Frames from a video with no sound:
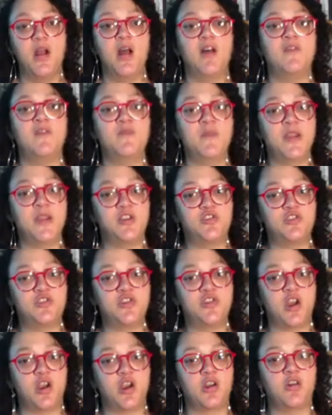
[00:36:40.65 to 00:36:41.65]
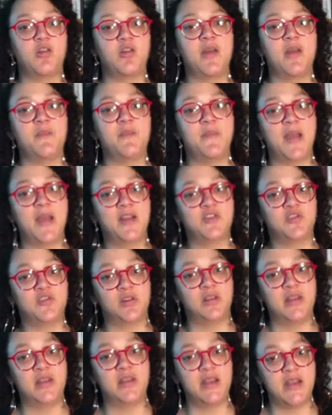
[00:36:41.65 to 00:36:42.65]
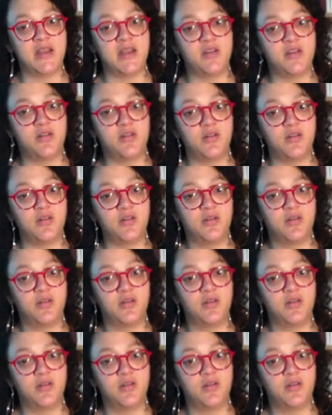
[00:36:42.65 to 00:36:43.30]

of matriarchal and matrilineal. Yeah.